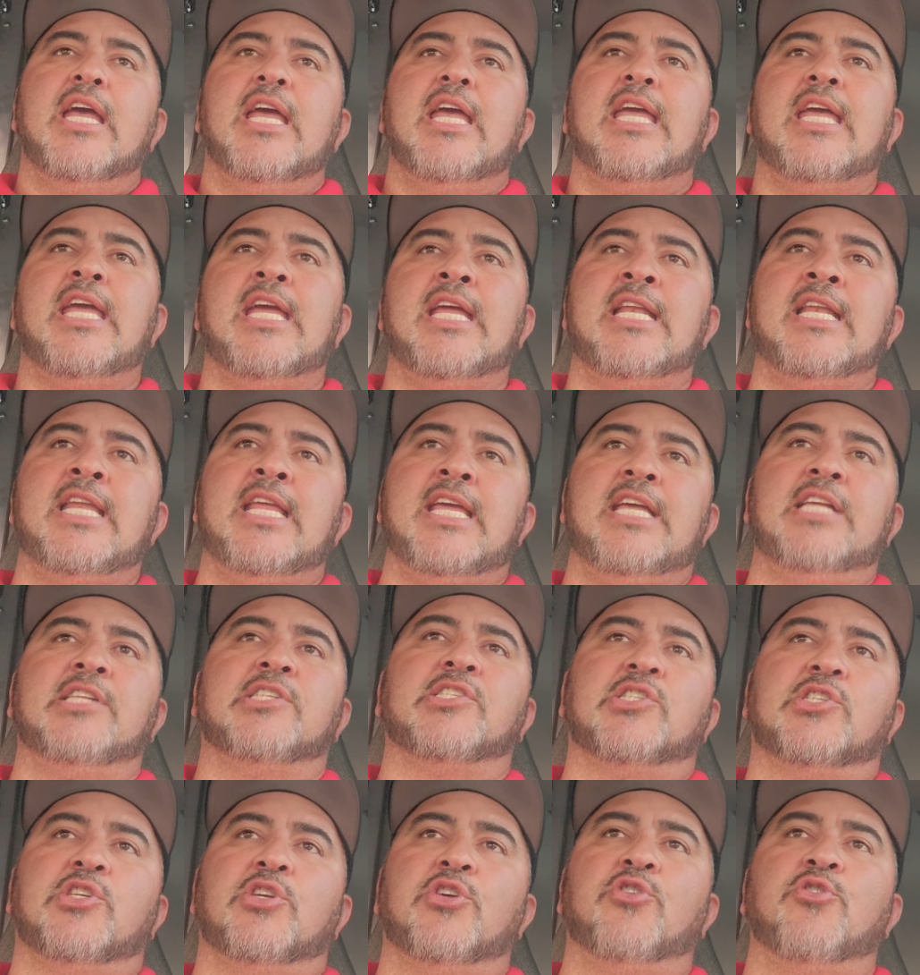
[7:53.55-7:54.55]
He
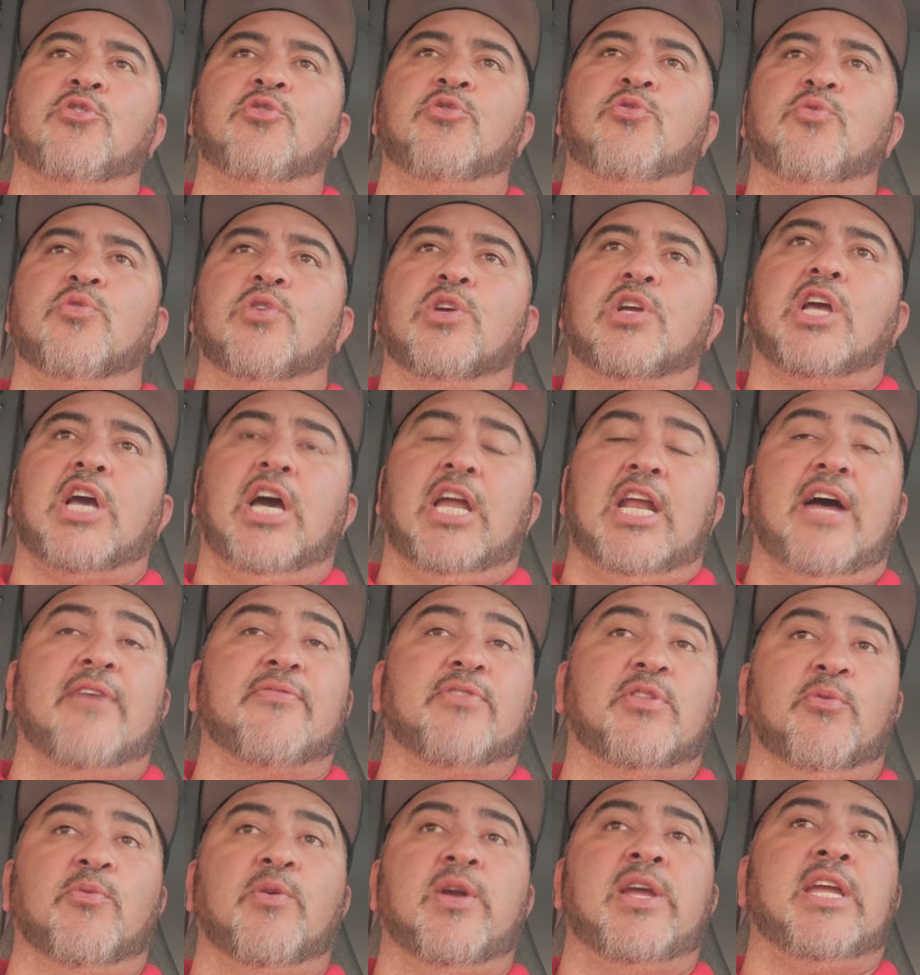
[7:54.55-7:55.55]
needs to cut
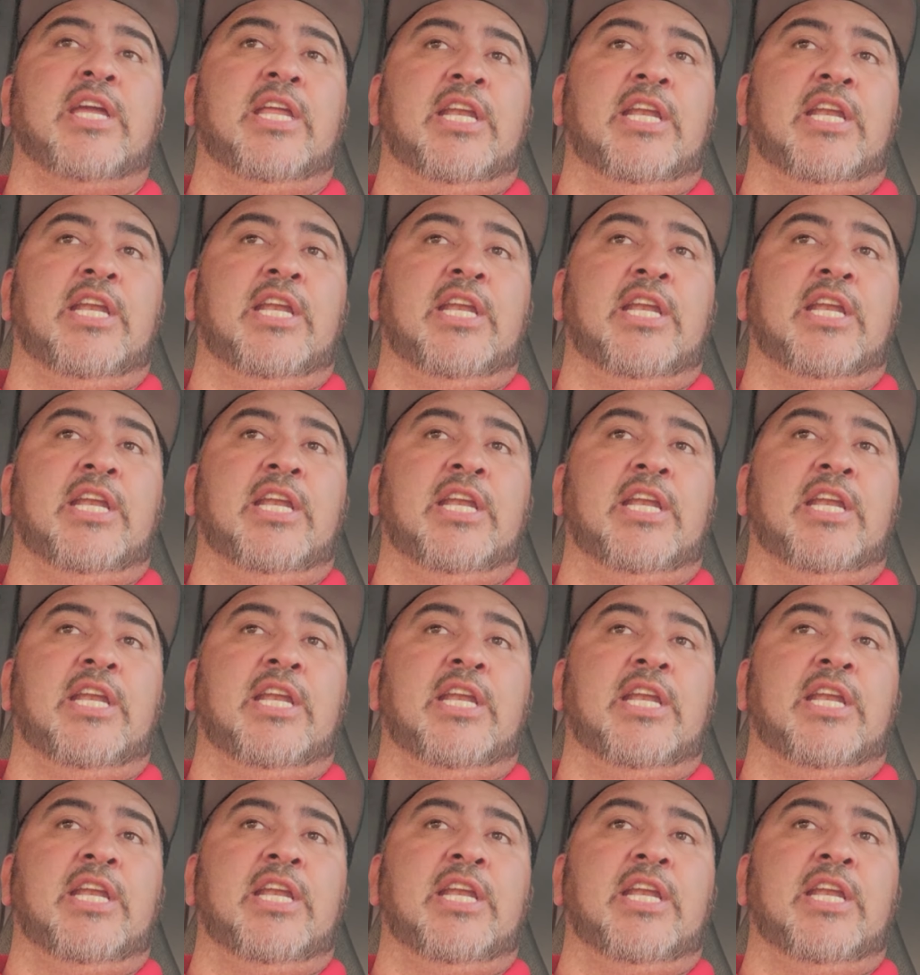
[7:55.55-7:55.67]
off the ring.